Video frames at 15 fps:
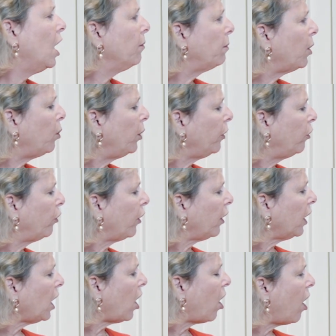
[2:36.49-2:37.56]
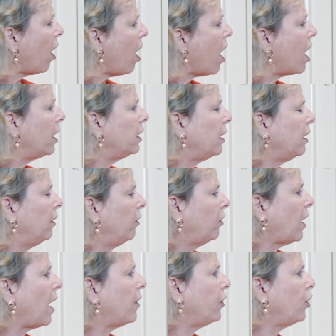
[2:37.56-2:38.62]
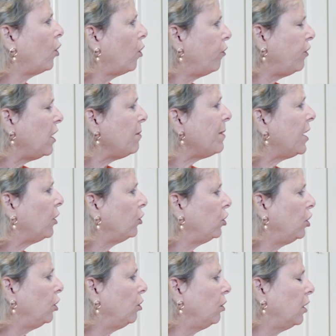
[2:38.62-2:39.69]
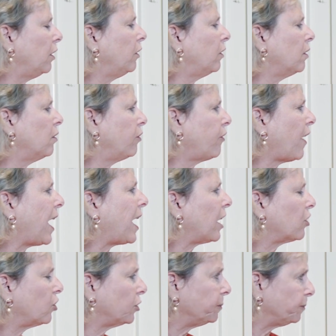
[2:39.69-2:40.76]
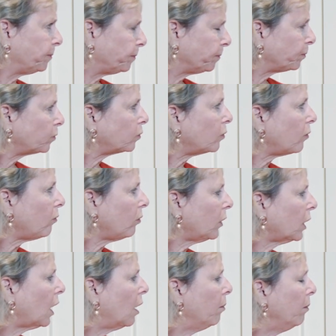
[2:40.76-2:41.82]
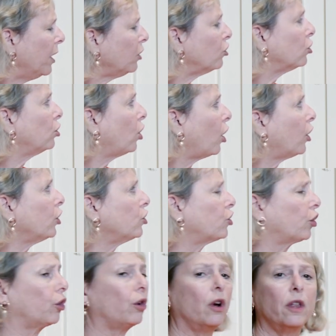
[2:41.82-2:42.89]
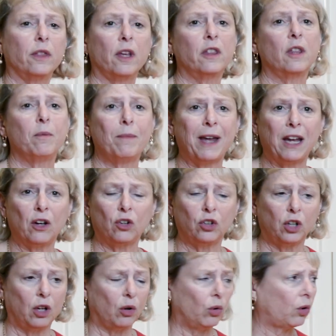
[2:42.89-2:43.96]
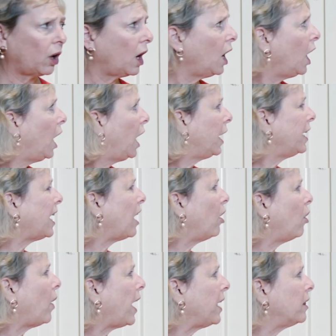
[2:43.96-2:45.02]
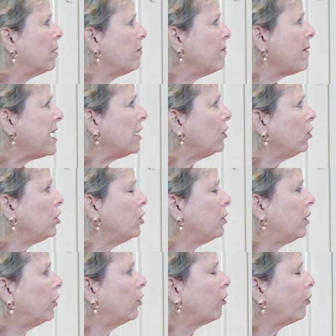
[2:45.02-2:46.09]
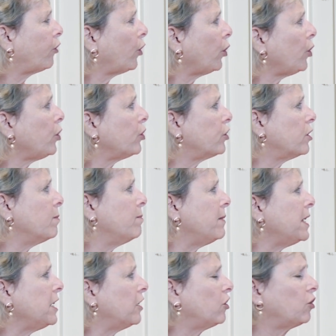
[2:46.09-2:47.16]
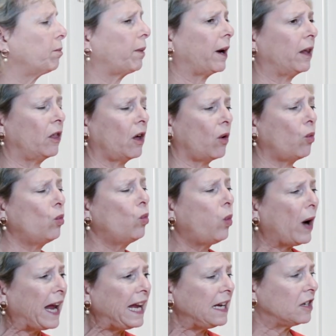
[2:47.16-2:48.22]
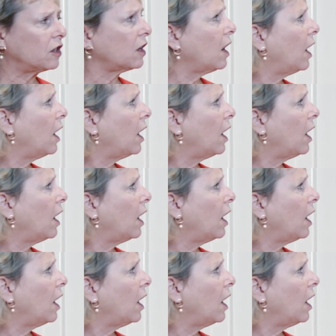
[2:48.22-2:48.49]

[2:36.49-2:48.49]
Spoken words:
But what's very odd is that the female nude is in fact much larger than the male nude. Now, and the male nude is further diminished by the weight